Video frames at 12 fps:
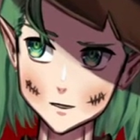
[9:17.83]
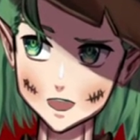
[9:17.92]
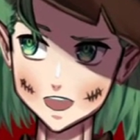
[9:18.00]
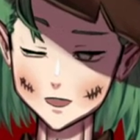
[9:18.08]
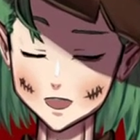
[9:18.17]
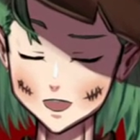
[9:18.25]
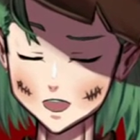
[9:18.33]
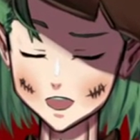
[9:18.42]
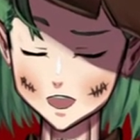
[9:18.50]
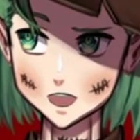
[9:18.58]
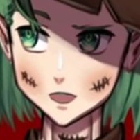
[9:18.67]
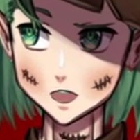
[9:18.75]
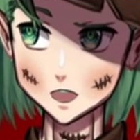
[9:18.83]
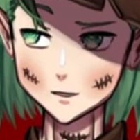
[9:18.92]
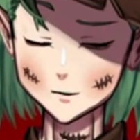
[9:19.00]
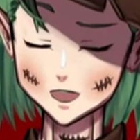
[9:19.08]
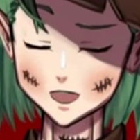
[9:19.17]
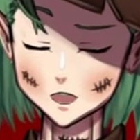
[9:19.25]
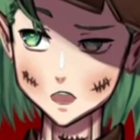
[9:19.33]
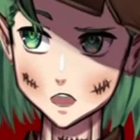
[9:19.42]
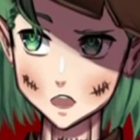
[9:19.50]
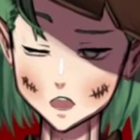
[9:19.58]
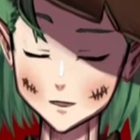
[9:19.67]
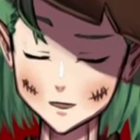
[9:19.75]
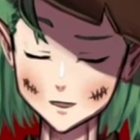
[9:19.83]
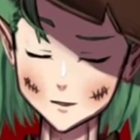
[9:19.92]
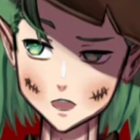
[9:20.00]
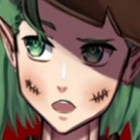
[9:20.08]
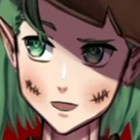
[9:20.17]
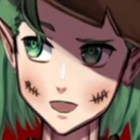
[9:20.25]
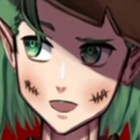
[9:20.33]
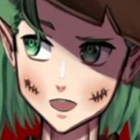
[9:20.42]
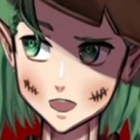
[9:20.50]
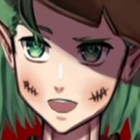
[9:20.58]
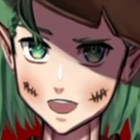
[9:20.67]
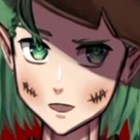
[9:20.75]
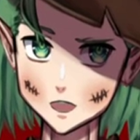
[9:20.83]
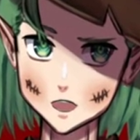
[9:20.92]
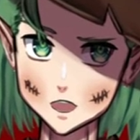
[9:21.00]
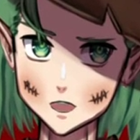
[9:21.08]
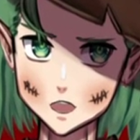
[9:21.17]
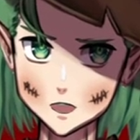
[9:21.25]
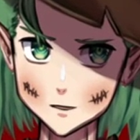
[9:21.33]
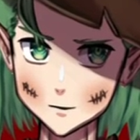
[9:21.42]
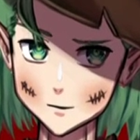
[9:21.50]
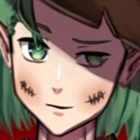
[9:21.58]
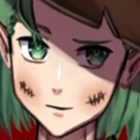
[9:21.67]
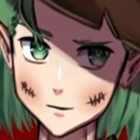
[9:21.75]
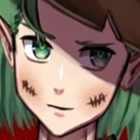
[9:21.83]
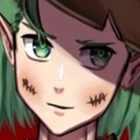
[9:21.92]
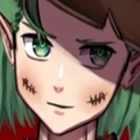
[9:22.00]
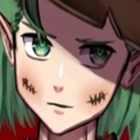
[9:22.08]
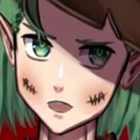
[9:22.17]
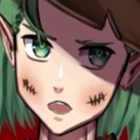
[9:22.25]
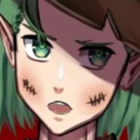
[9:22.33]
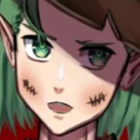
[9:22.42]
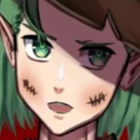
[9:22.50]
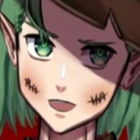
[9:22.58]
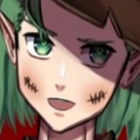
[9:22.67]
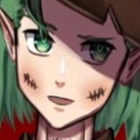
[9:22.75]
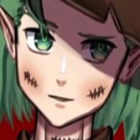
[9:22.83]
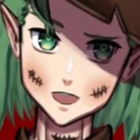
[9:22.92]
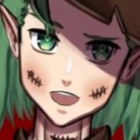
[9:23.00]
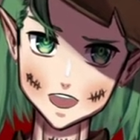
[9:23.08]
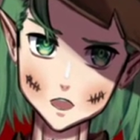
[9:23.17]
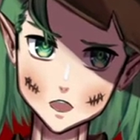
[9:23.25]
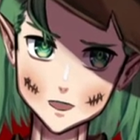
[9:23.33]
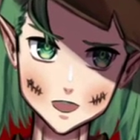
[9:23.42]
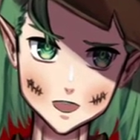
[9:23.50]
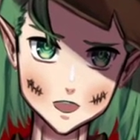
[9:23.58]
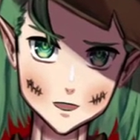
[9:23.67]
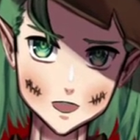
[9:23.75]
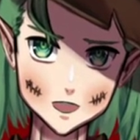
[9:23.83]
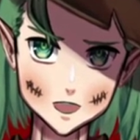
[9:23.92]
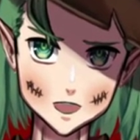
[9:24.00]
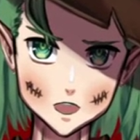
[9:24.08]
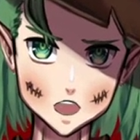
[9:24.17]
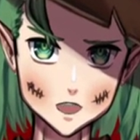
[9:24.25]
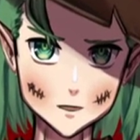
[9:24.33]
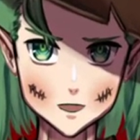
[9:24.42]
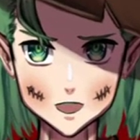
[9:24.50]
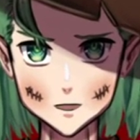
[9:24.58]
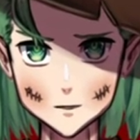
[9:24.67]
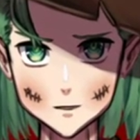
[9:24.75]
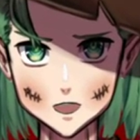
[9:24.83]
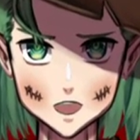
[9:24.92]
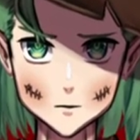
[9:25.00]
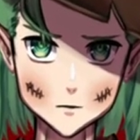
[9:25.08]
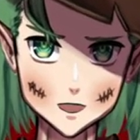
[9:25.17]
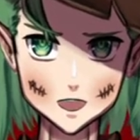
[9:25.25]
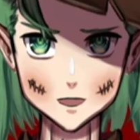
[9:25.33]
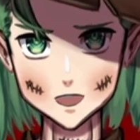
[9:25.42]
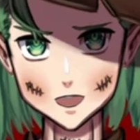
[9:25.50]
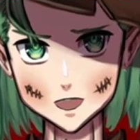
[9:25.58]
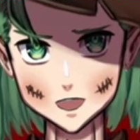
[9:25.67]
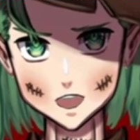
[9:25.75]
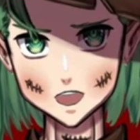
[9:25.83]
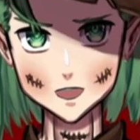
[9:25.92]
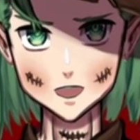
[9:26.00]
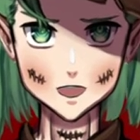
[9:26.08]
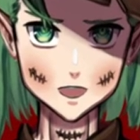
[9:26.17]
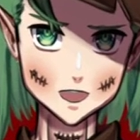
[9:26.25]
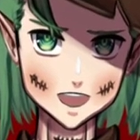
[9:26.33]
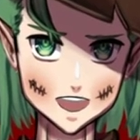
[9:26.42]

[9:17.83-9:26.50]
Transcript: That's, let's see, 2011, I was, you know, some people were turning 12, 11, 13 years old and stuff.